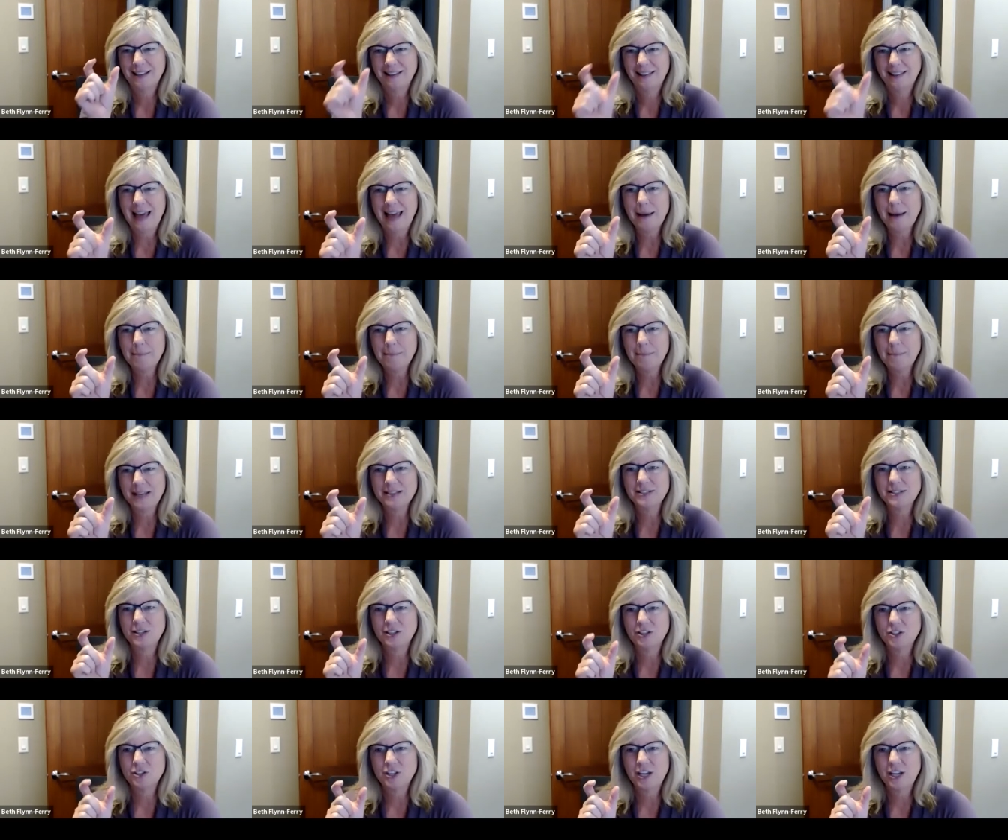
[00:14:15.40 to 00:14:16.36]
that
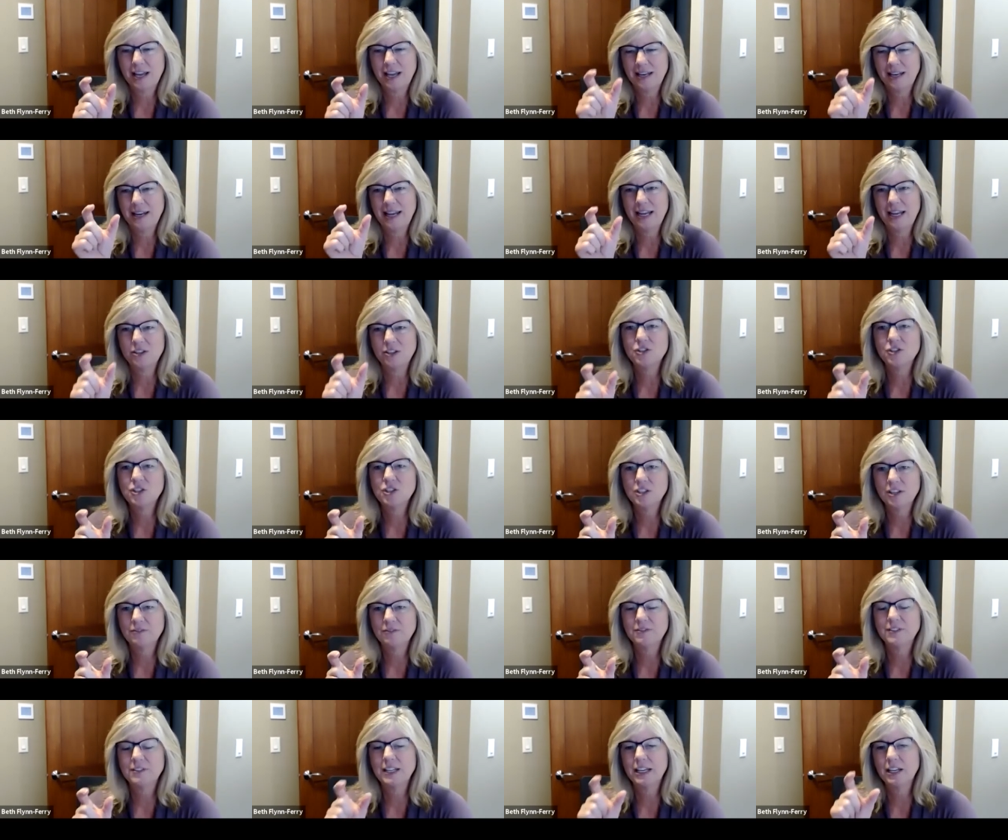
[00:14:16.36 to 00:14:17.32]
message and, and
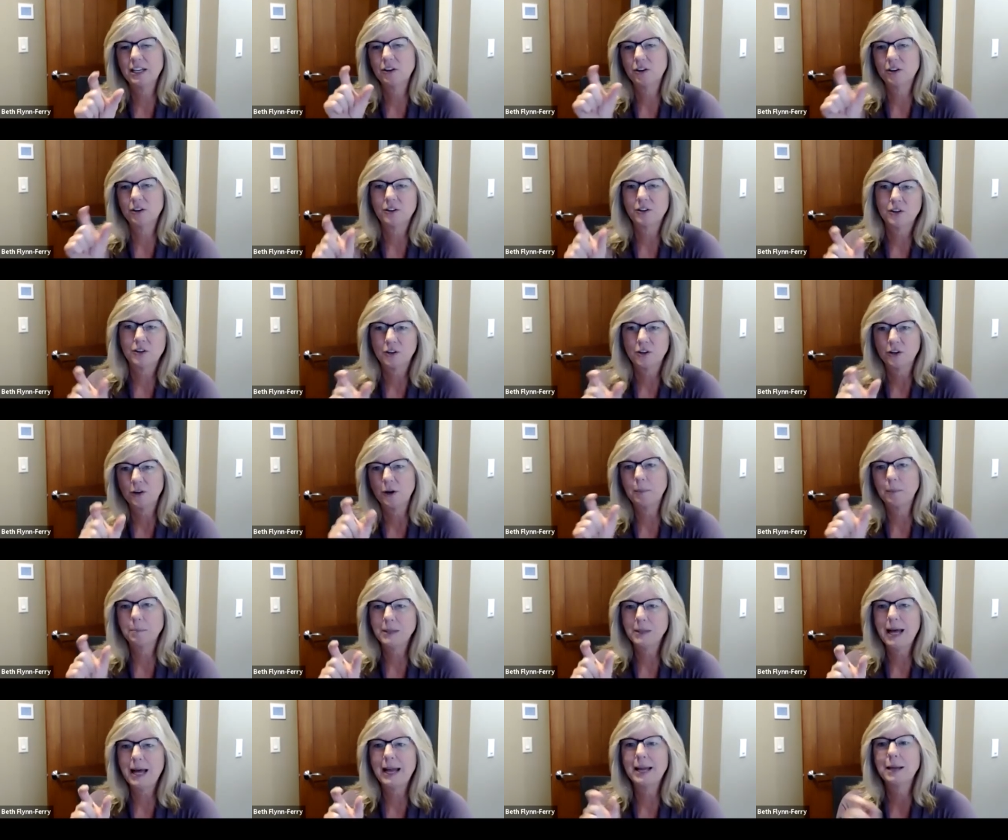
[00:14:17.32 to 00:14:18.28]
shift it or, or
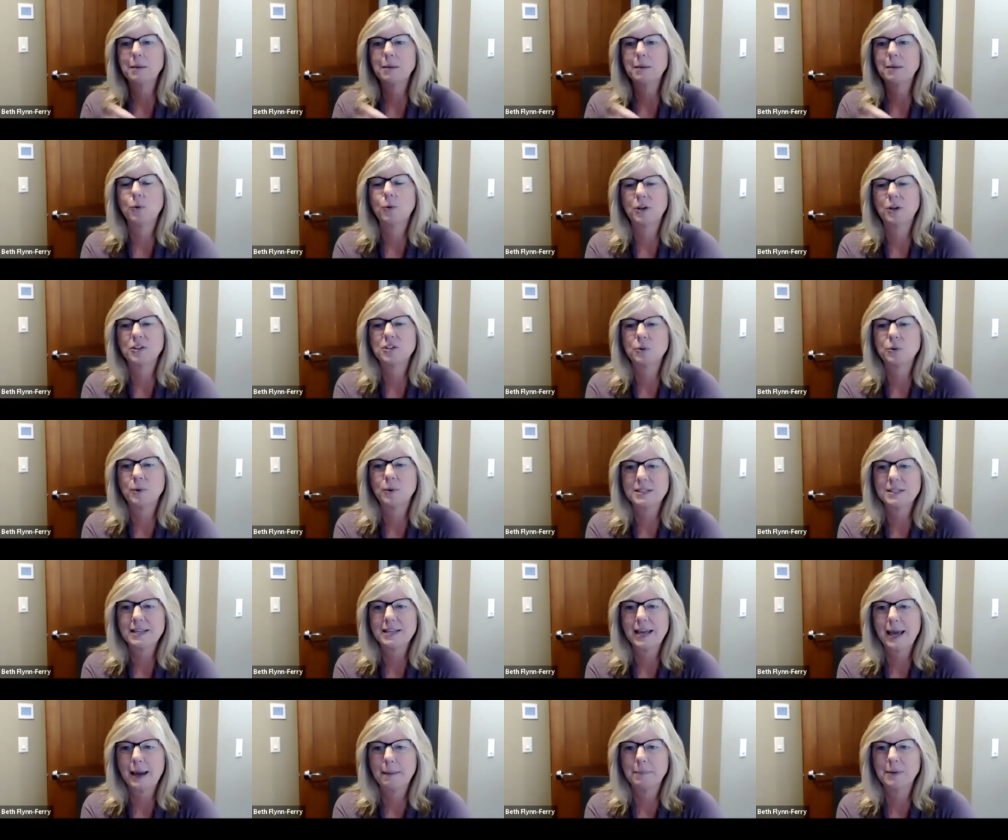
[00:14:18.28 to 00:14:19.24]
apply it more to
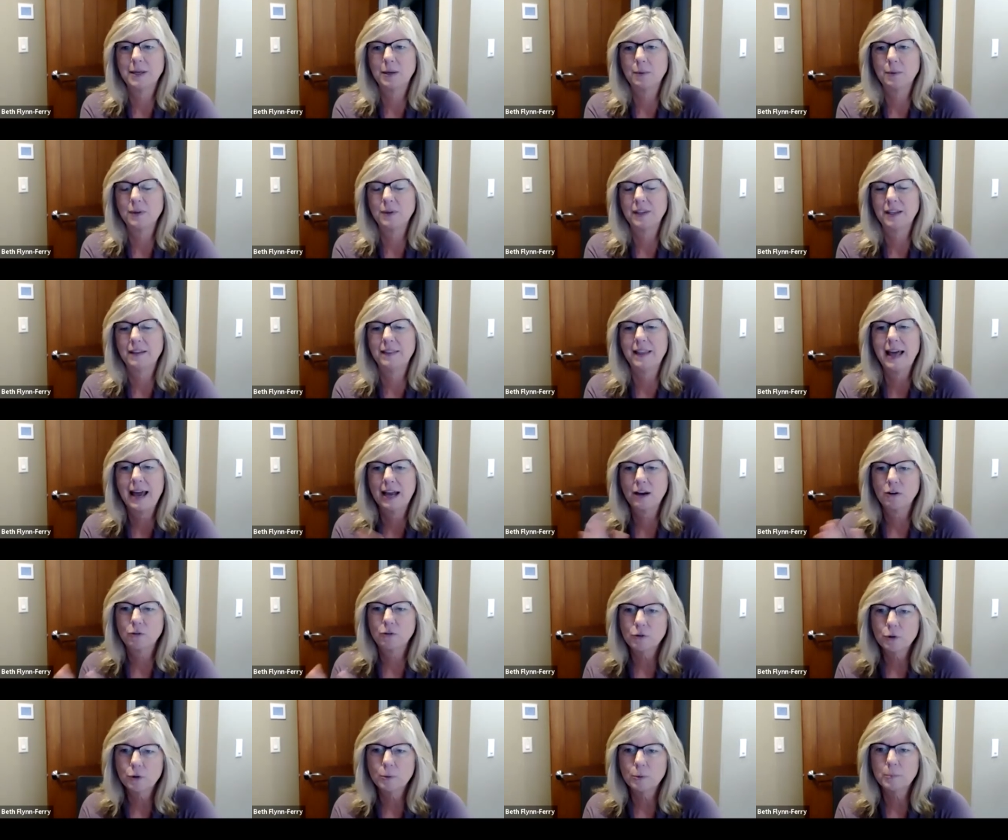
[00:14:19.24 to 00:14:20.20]
what's happening within
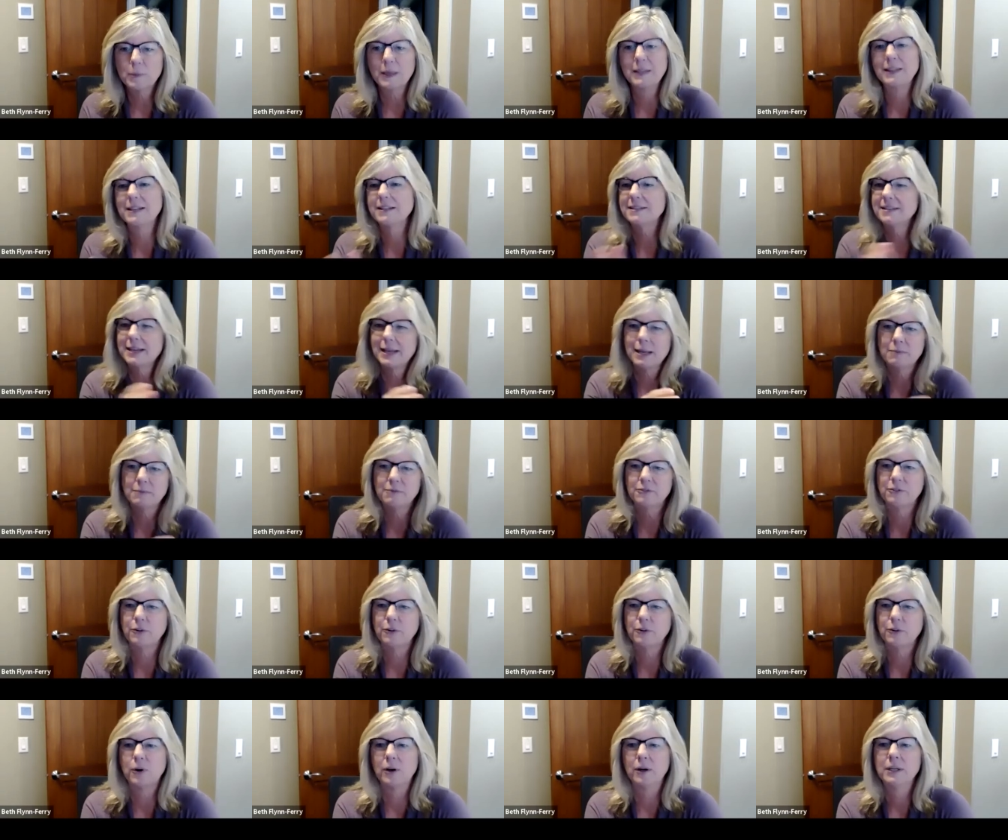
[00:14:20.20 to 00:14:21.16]
that group? And the same
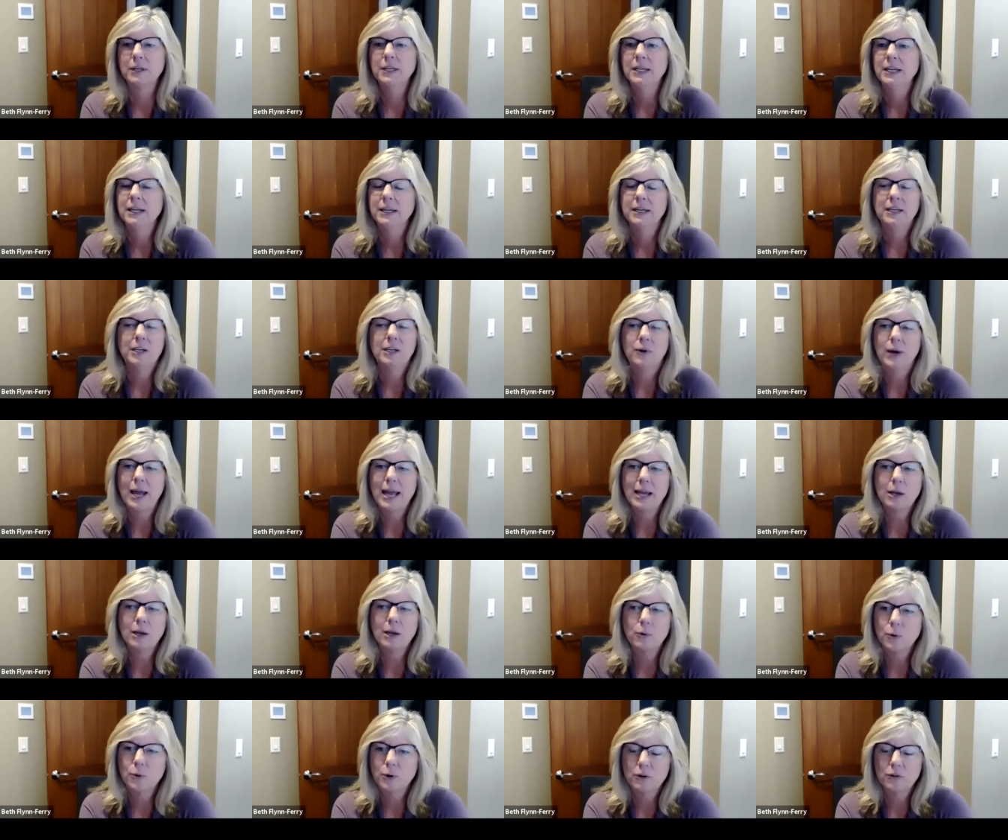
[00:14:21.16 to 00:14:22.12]
for, you know,
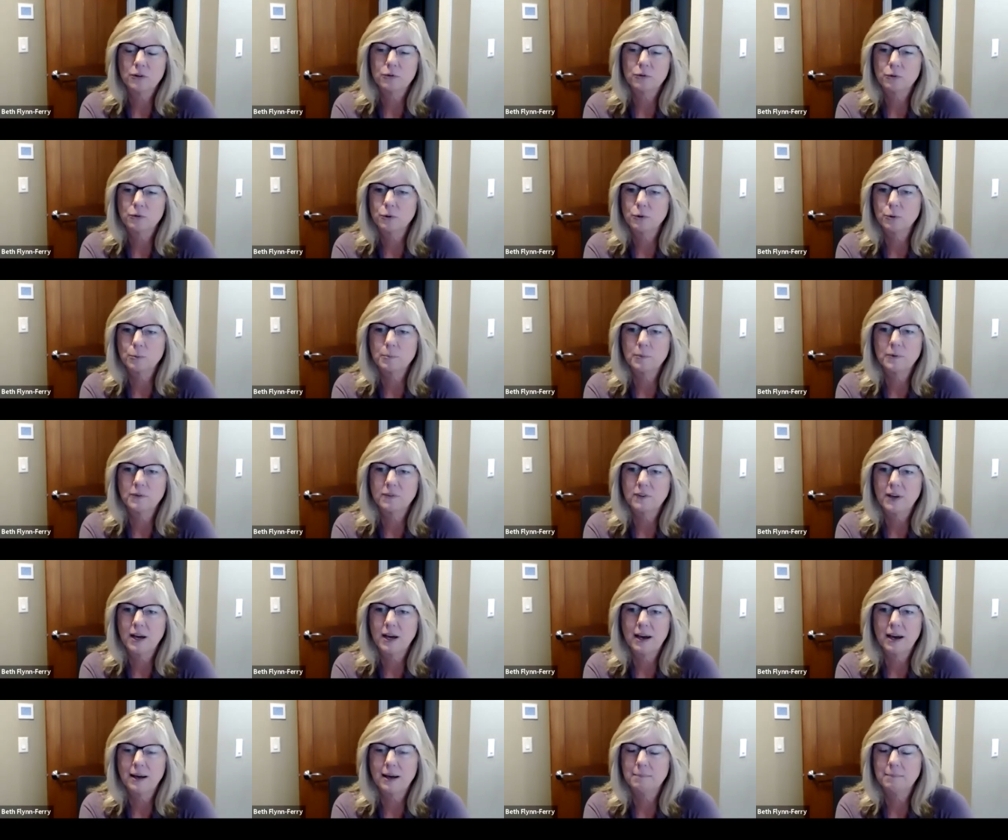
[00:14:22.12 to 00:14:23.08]
headquarters groups,
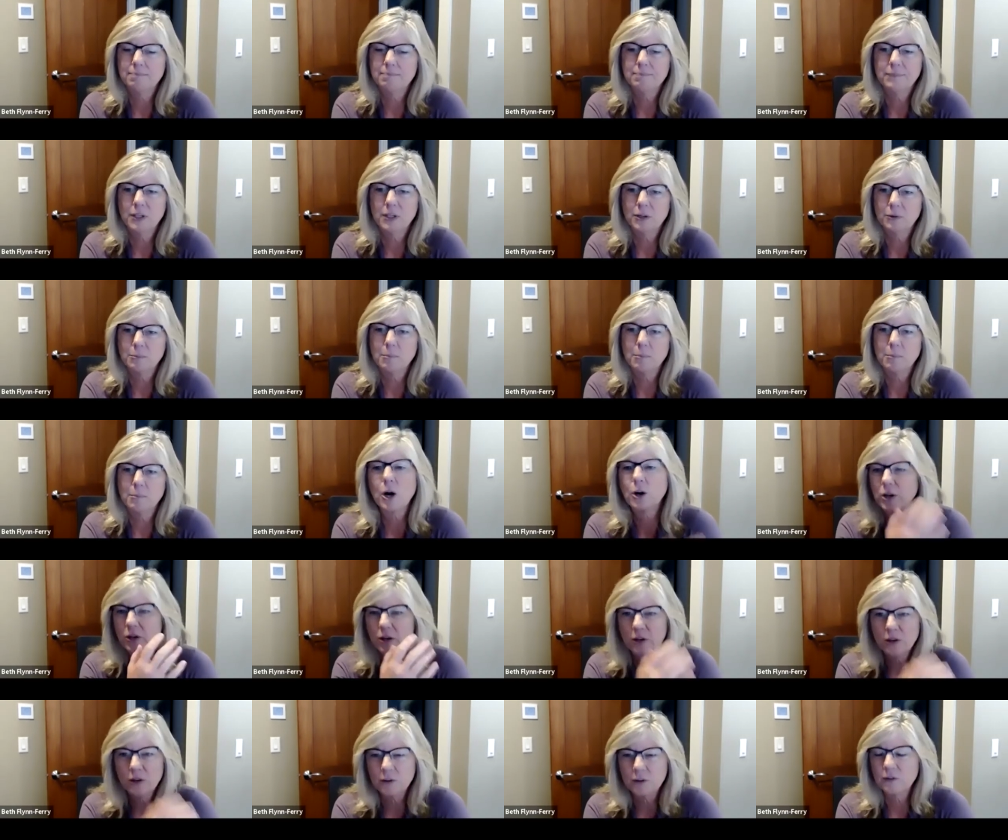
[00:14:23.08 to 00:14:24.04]
um, you know,
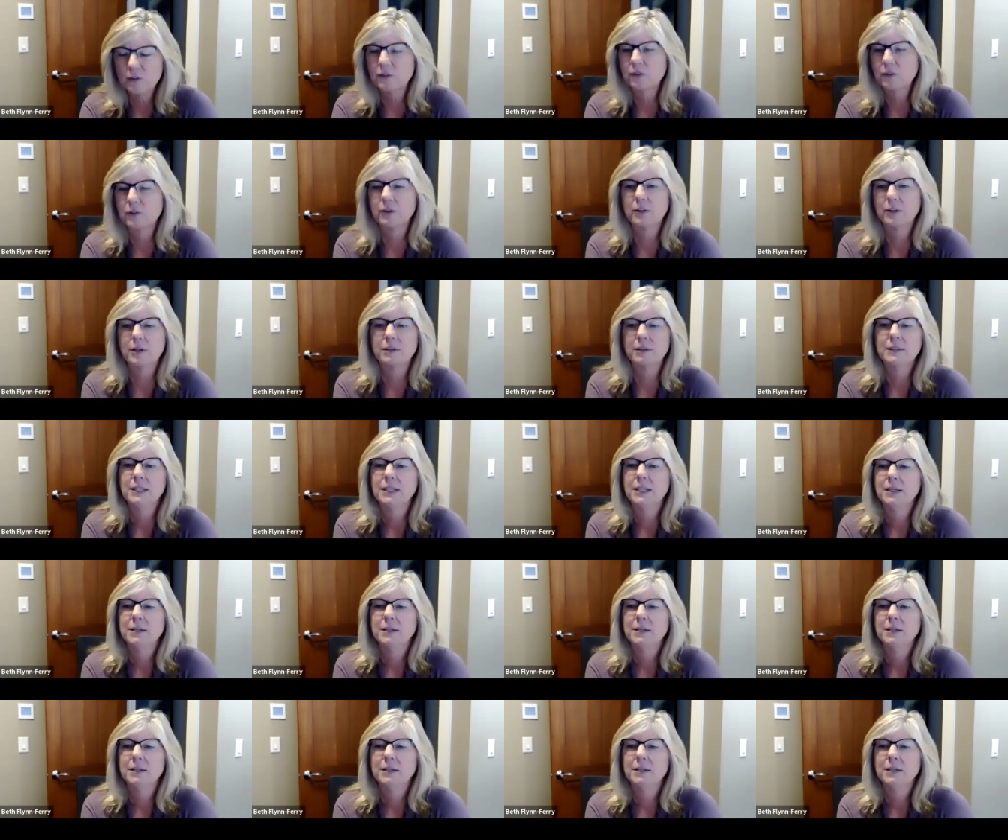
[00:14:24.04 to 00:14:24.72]
marketers or